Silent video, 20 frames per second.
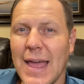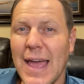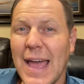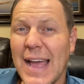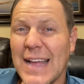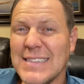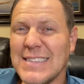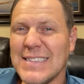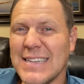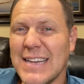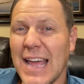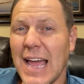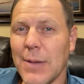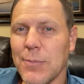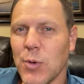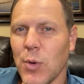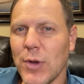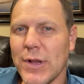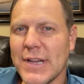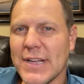And today I'm
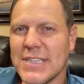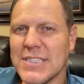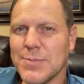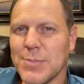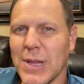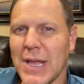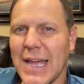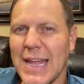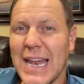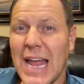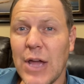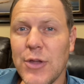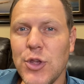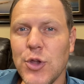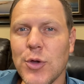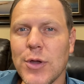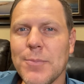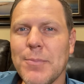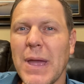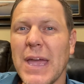going to explain how you
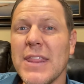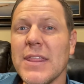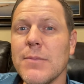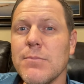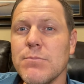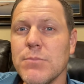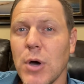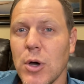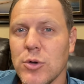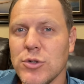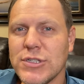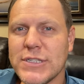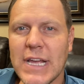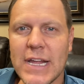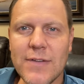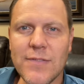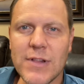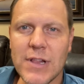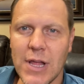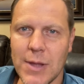can make the most out
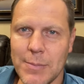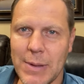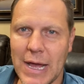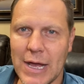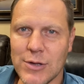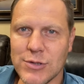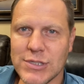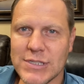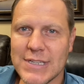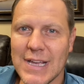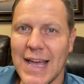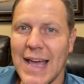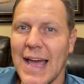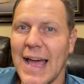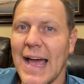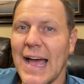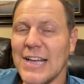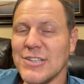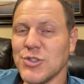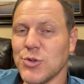of Clubhouse
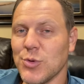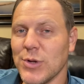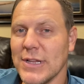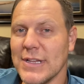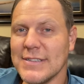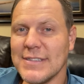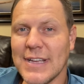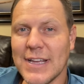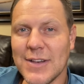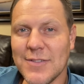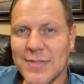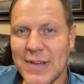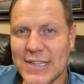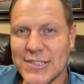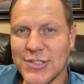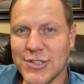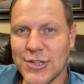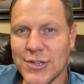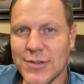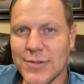as a real estate
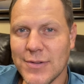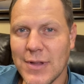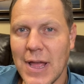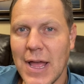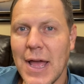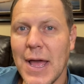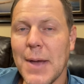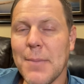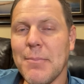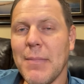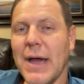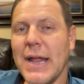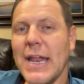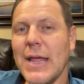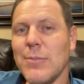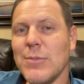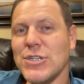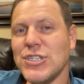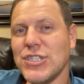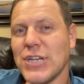investor. My name
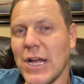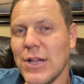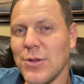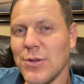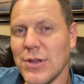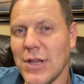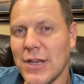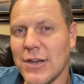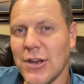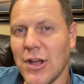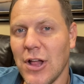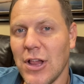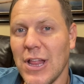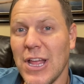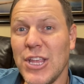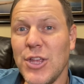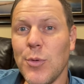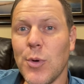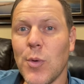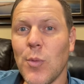is Shiloh Lundahl, and
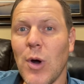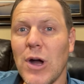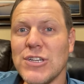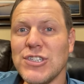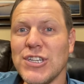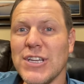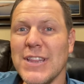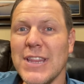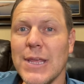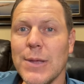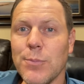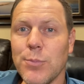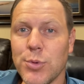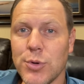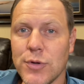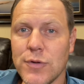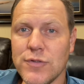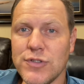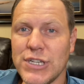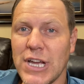you are watching the
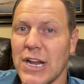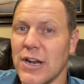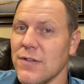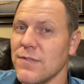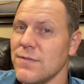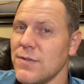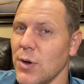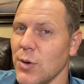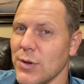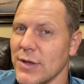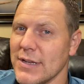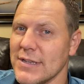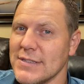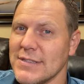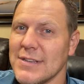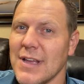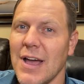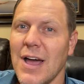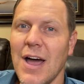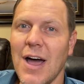Improved channel focused
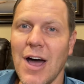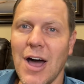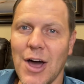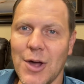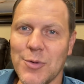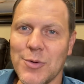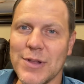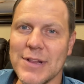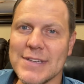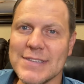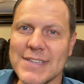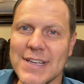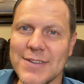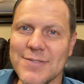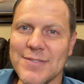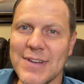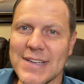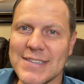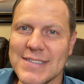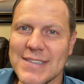on real estate
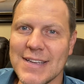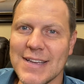investing.